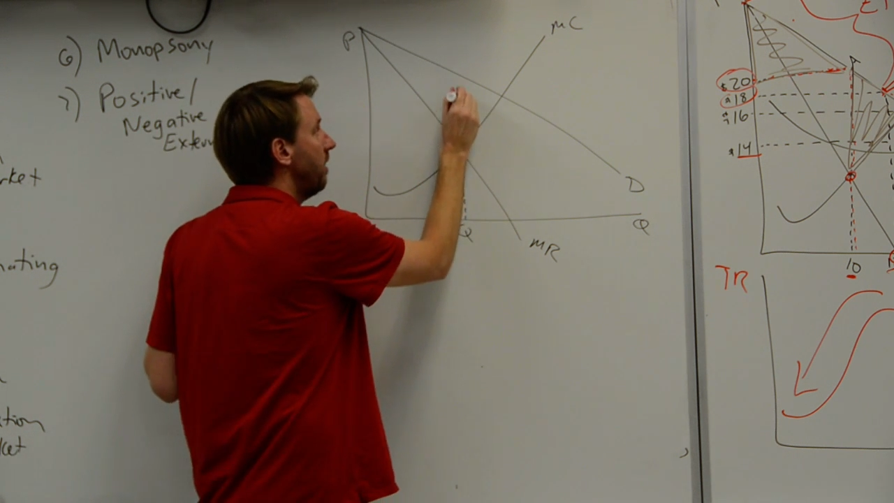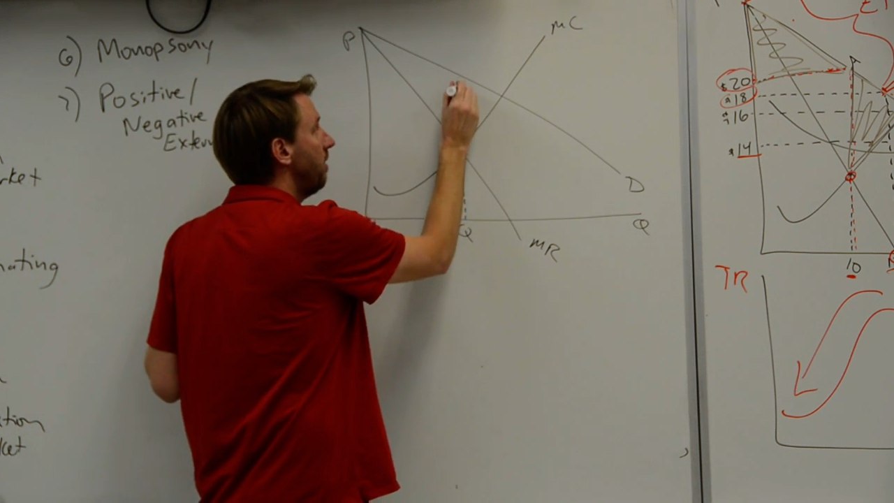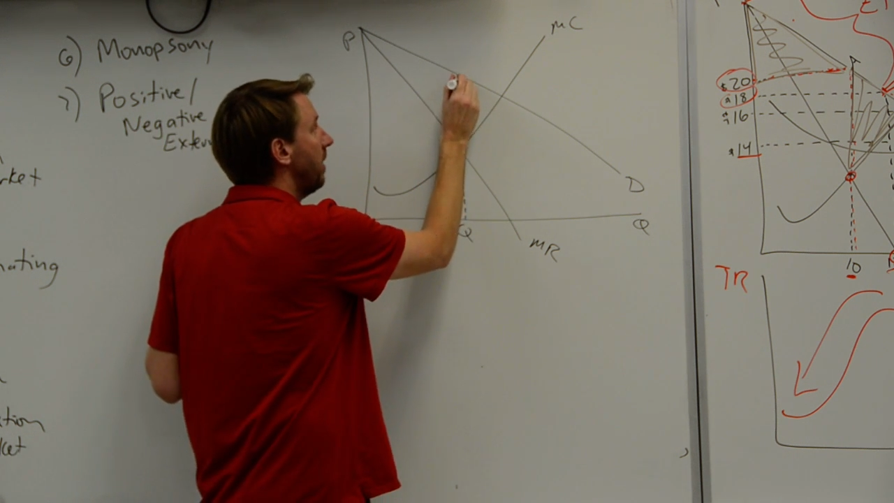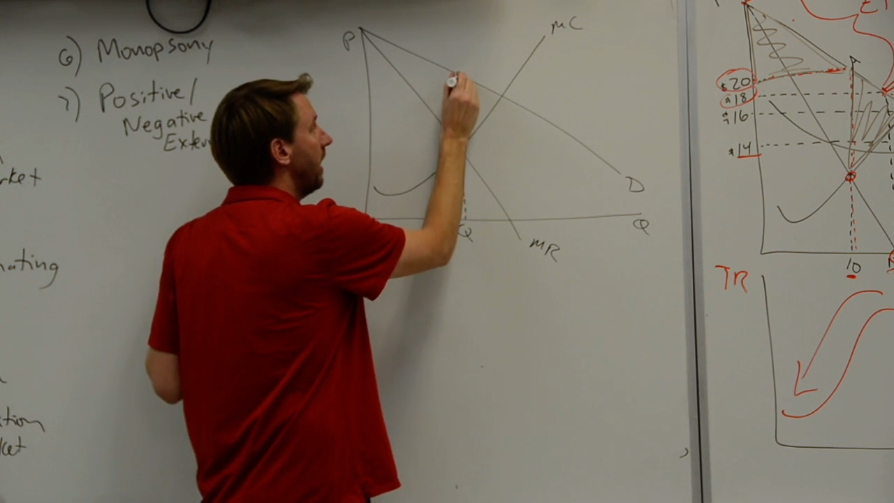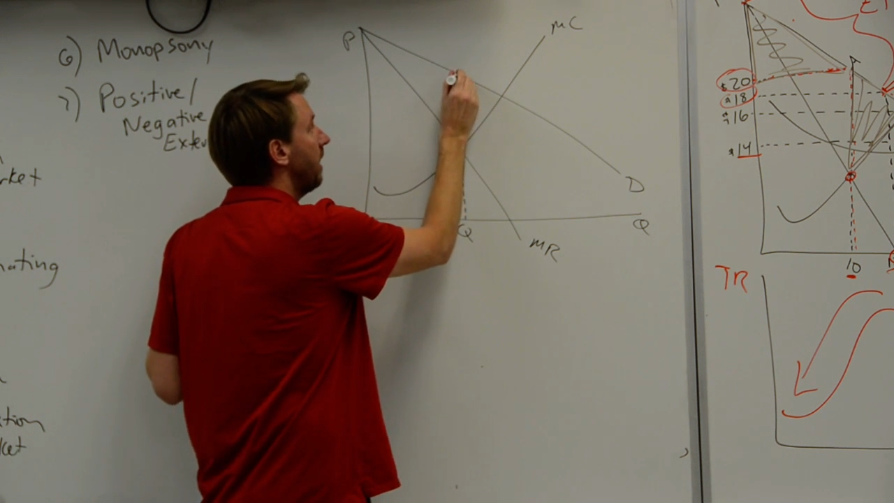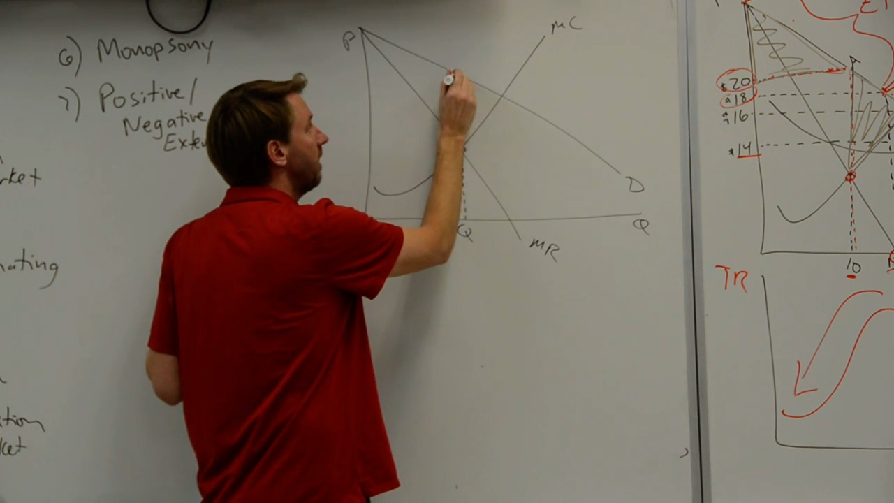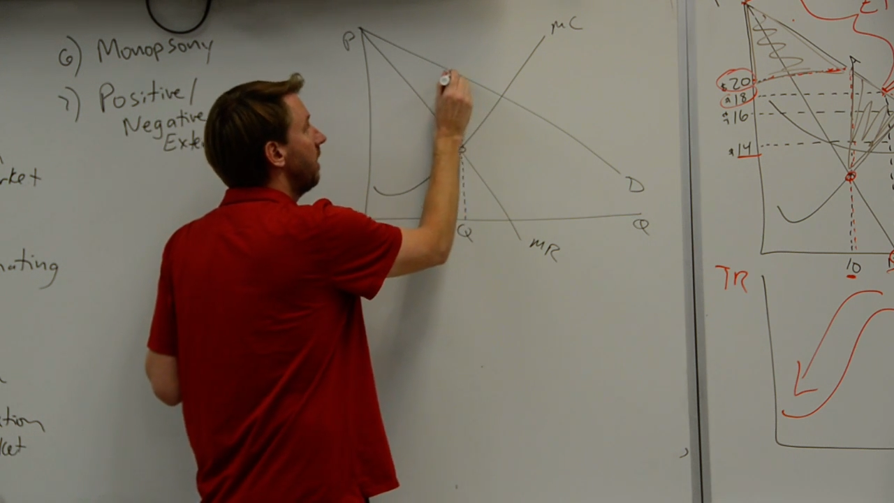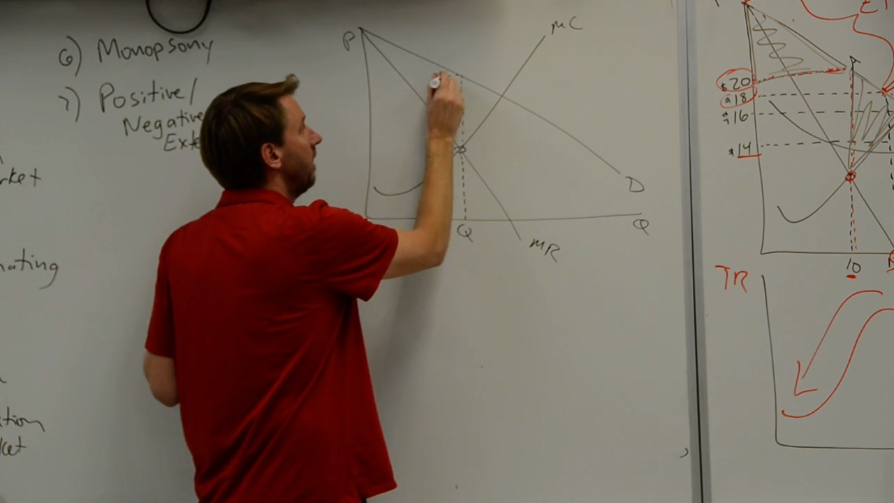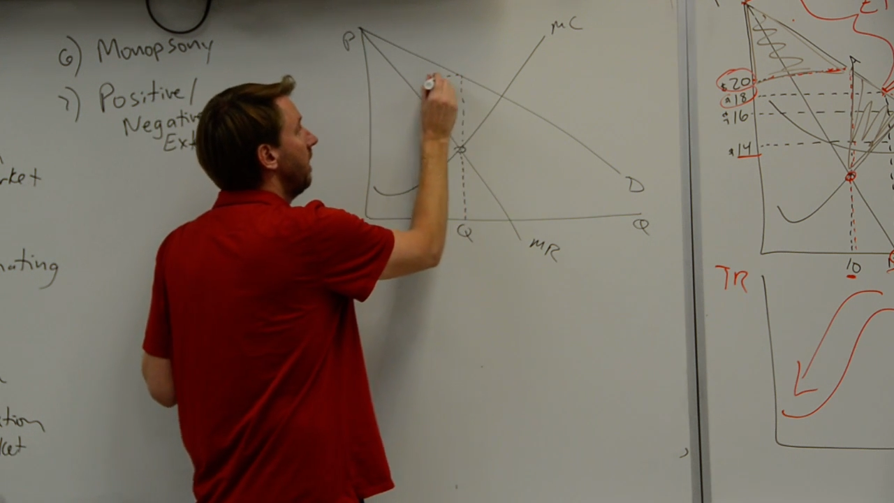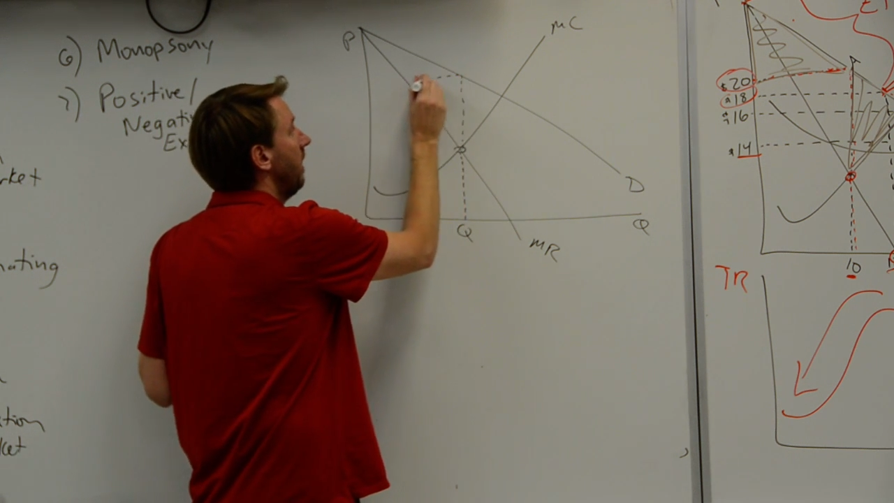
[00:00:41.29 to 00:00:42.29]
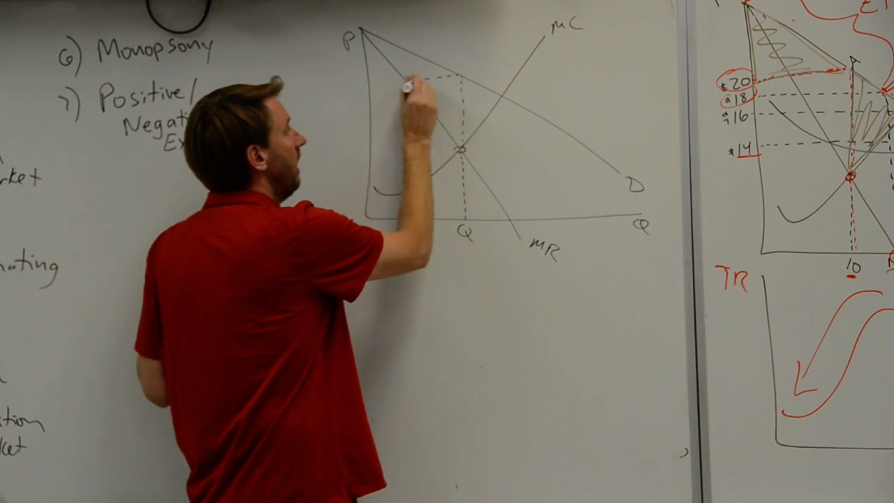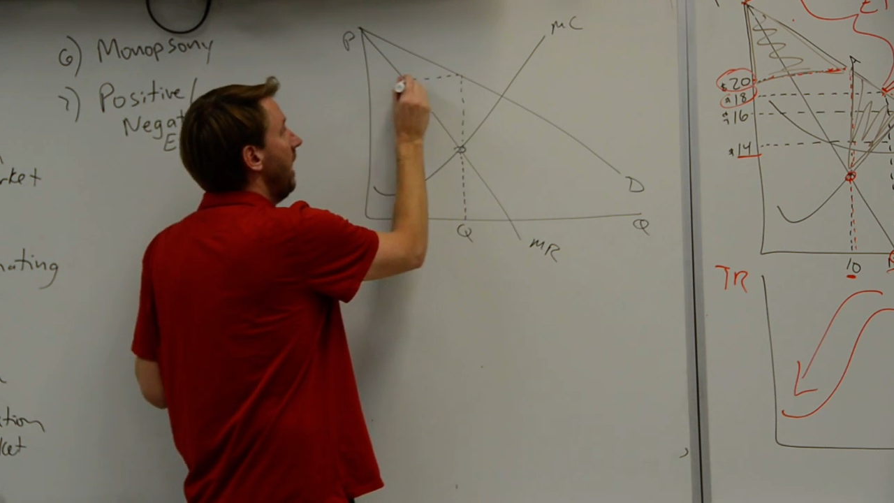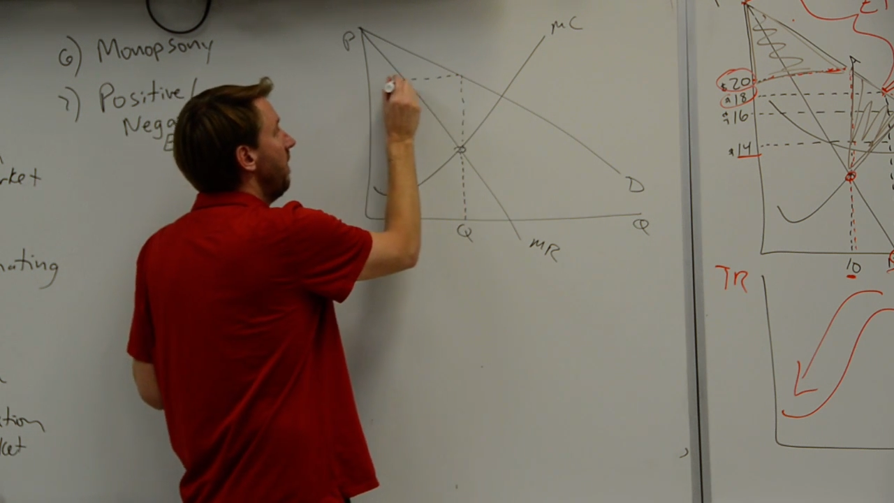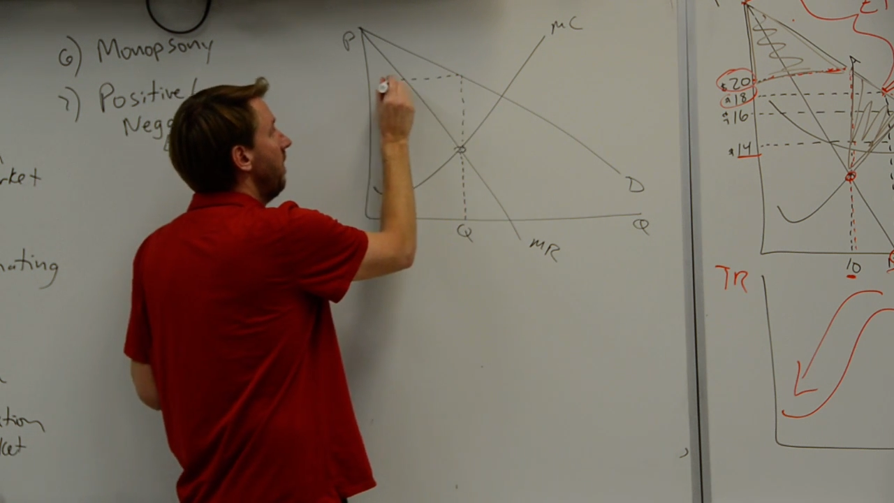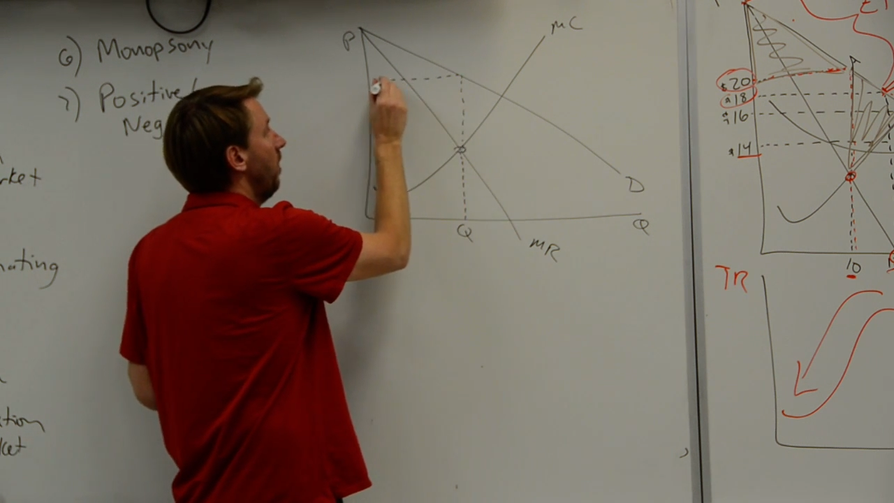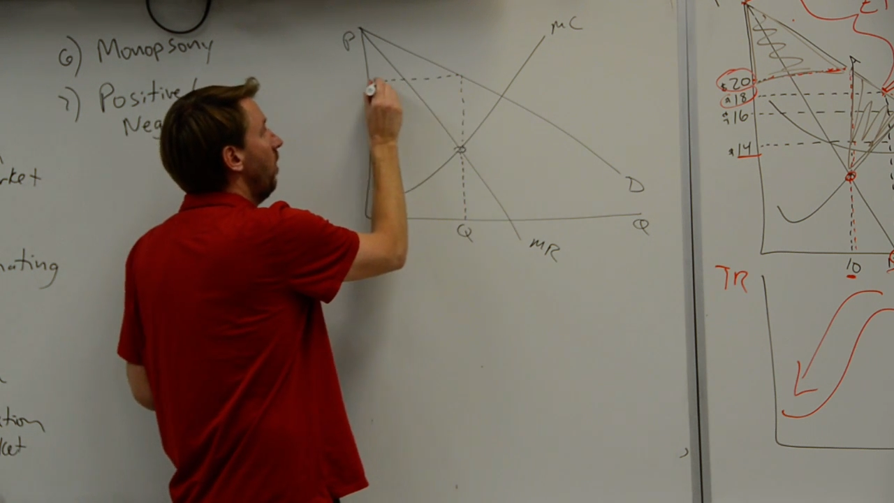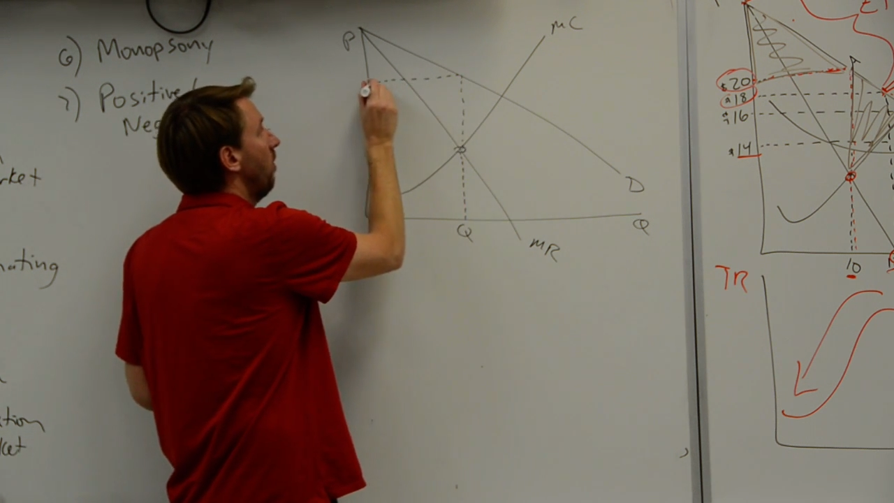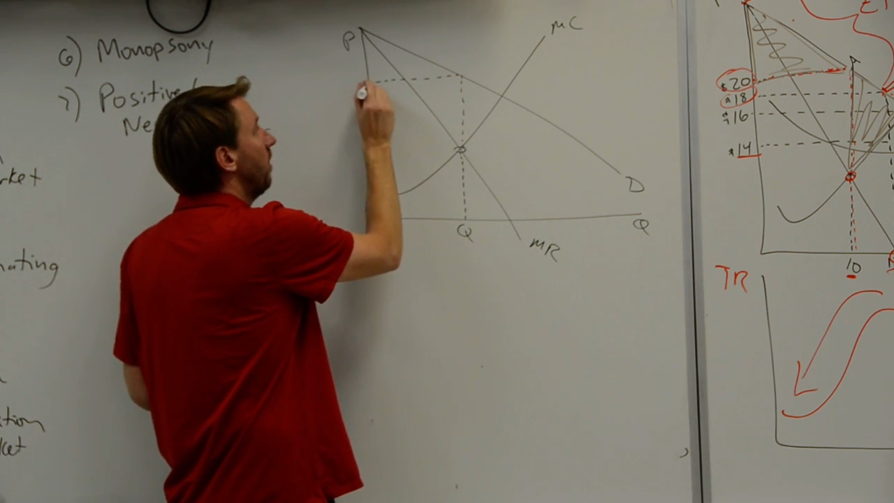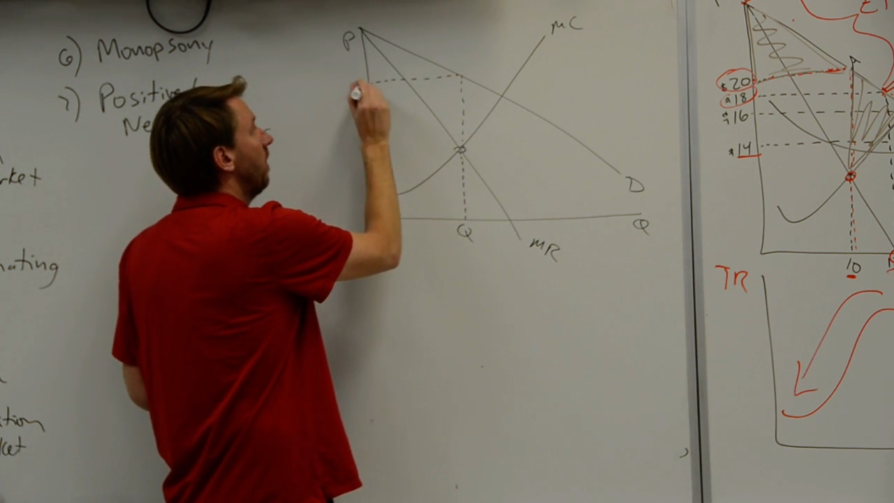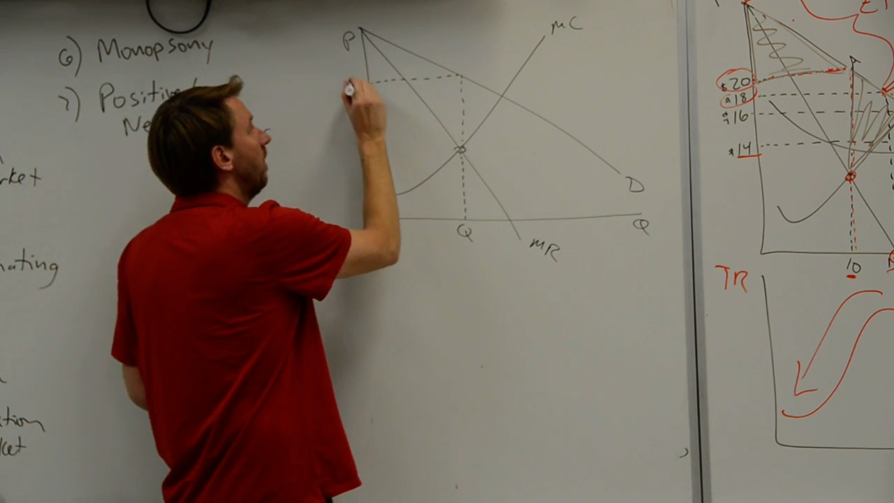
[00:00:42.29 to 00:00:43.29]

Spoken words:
demand and then over